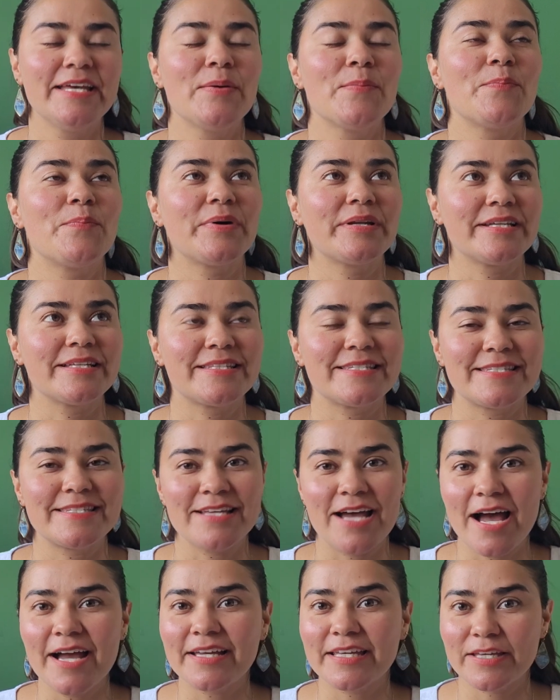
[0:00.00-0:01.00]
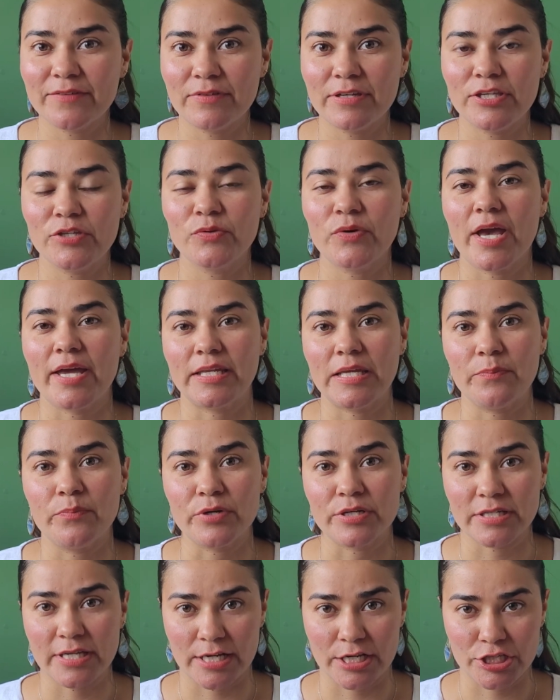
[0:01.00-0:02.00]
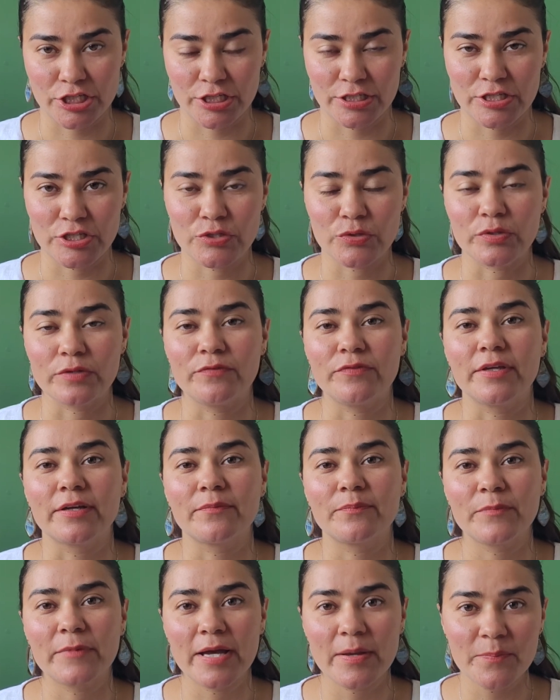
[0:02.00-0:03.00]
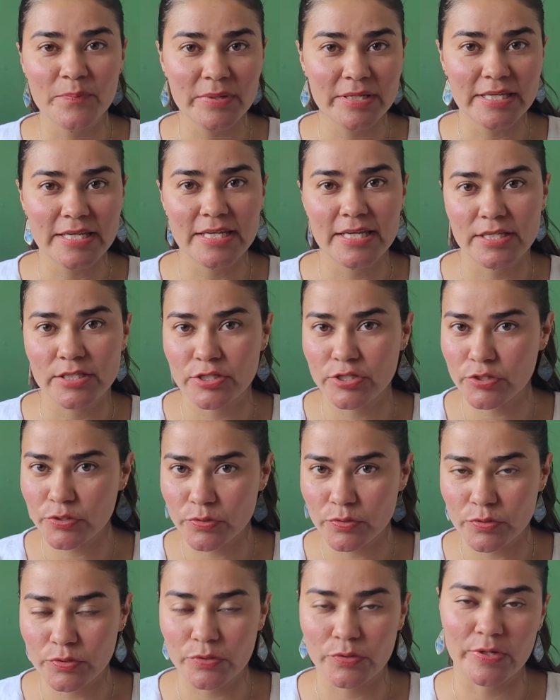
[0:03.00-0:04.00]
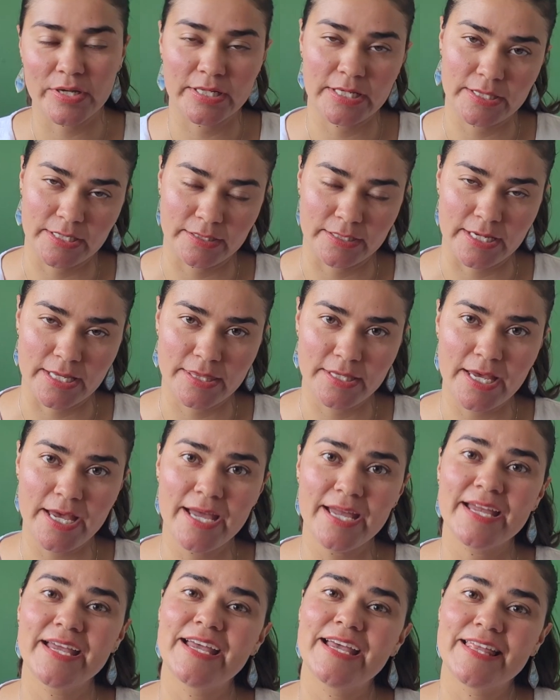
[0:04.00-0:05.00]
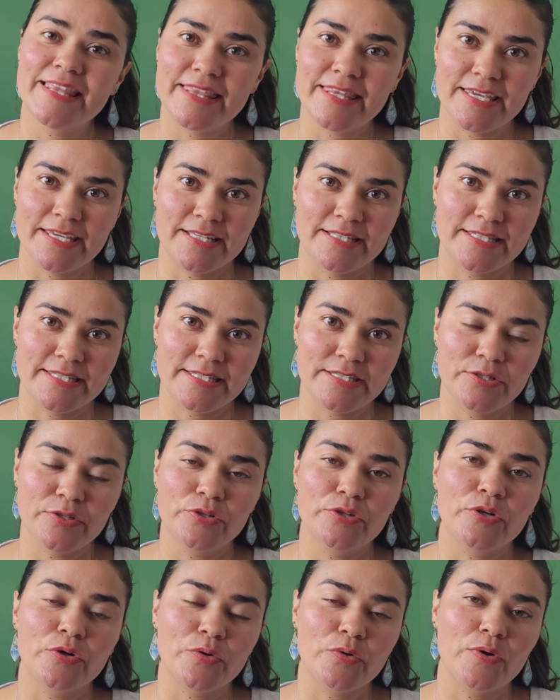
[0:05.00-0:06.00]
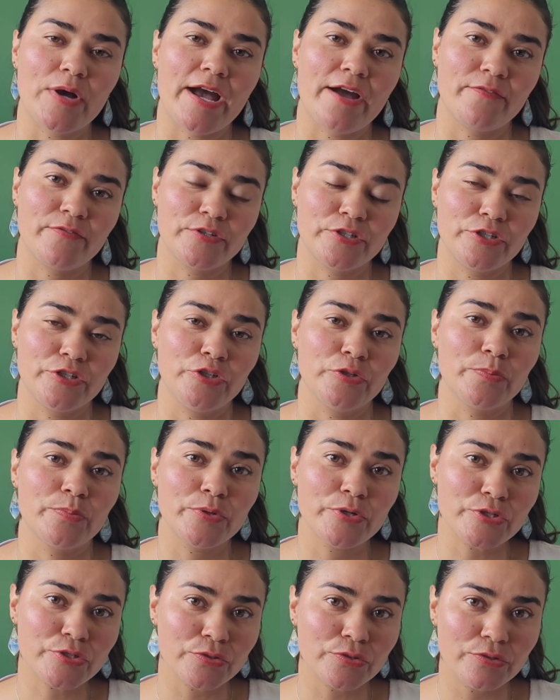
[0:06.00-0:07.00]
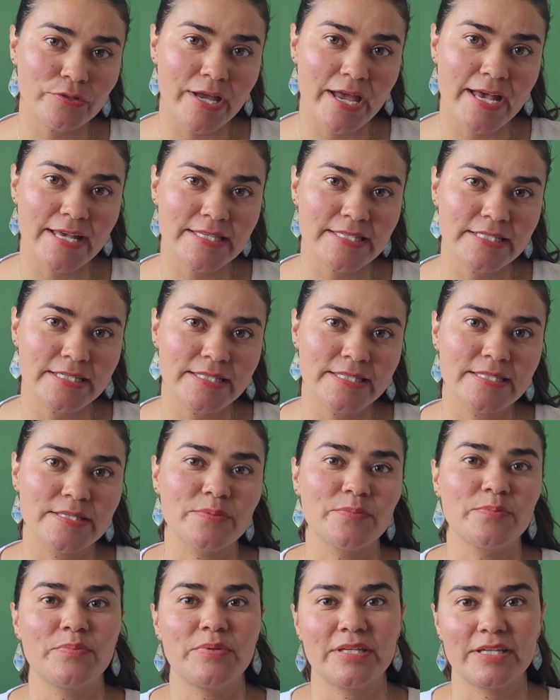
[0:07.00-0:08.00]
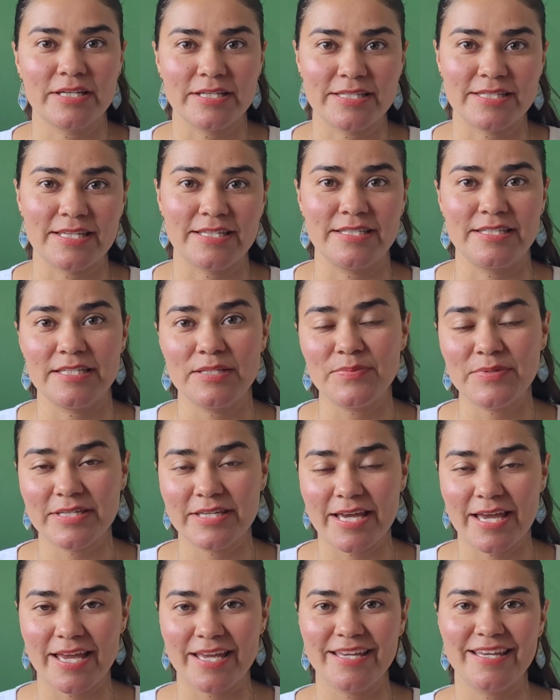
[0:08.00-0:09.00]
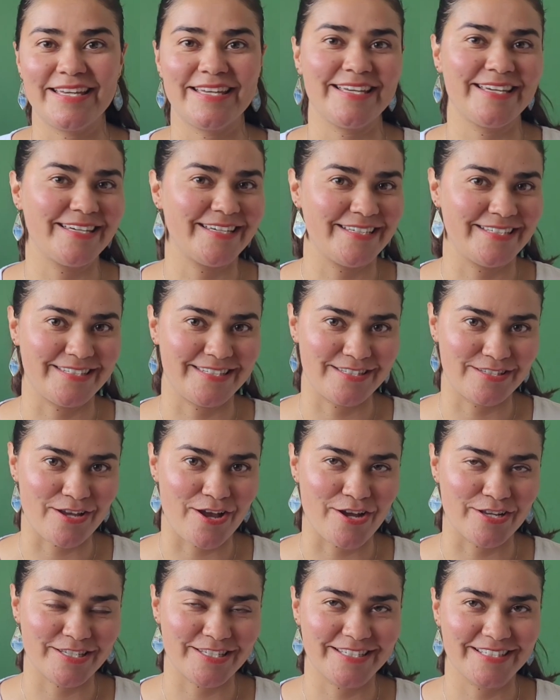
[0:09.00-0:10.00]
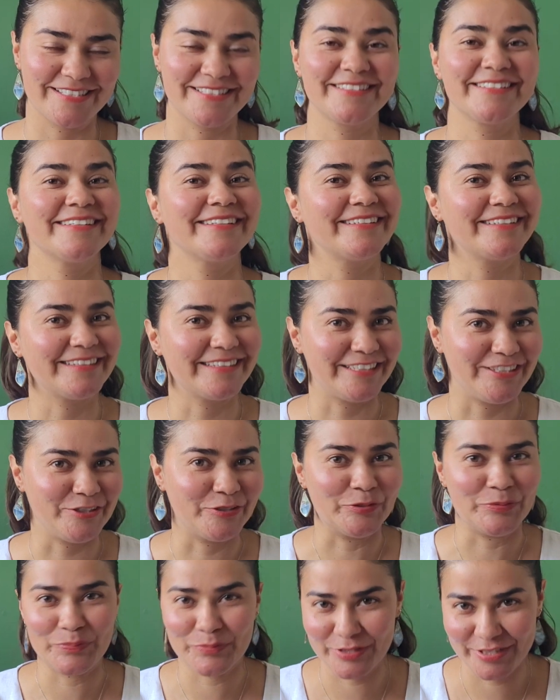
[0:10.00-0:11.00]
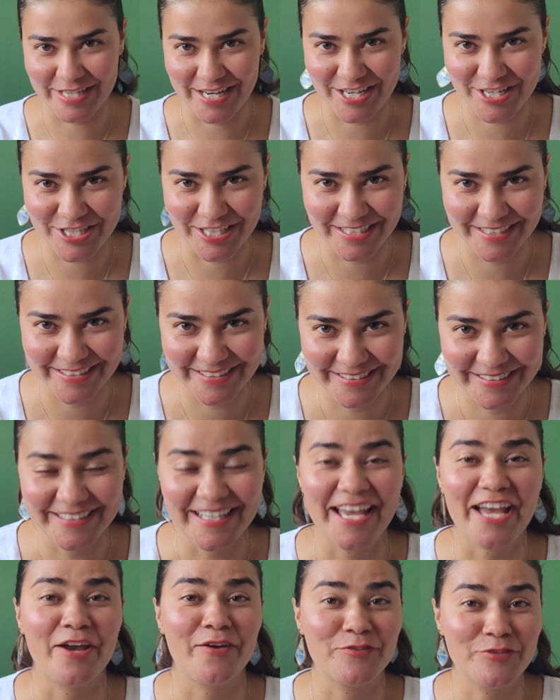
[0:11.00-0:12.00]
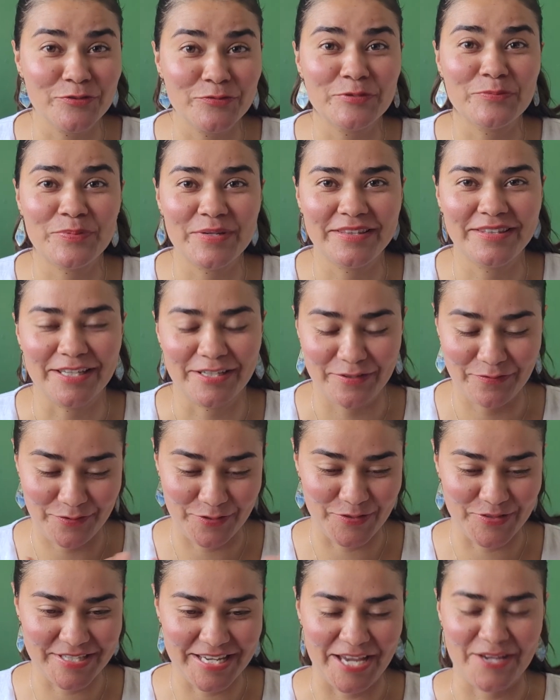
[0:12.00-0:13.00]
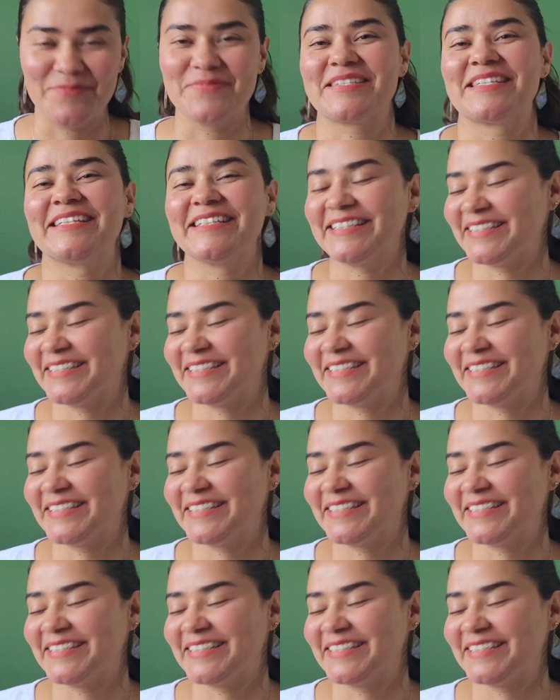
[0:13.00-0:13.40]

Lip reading: but it's not giving you any protection. So if the company gets sued or anything like that, they can still go after your personal assets because a DBA is not legal protection. I have to repeat that a few times.